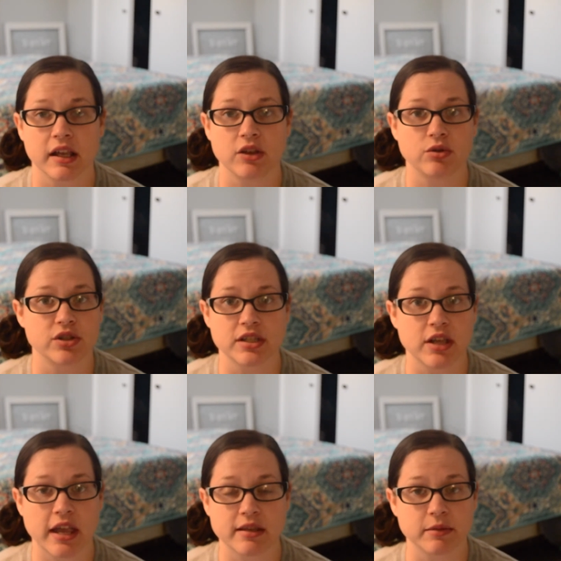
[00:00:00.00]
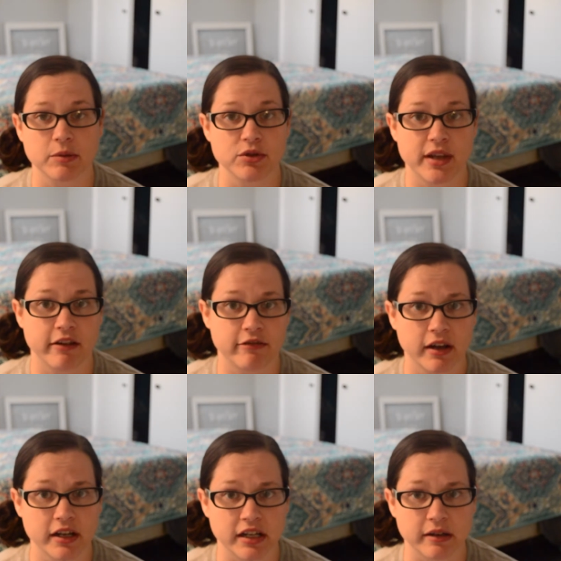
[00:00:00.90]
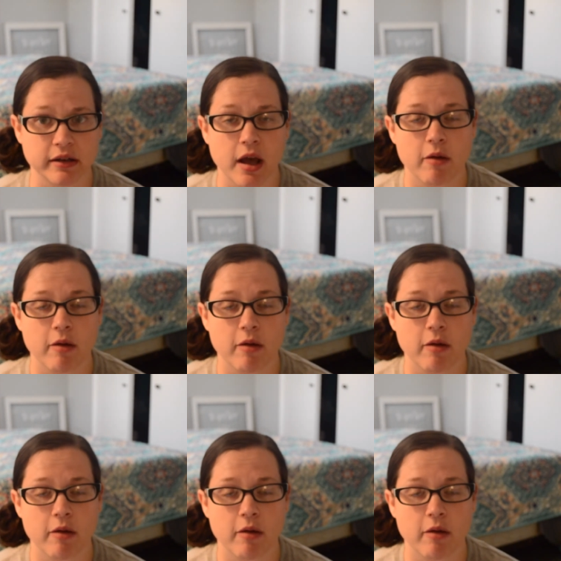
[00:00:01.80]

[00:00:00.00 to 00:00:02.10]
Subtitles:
you just sometimes you can't find it.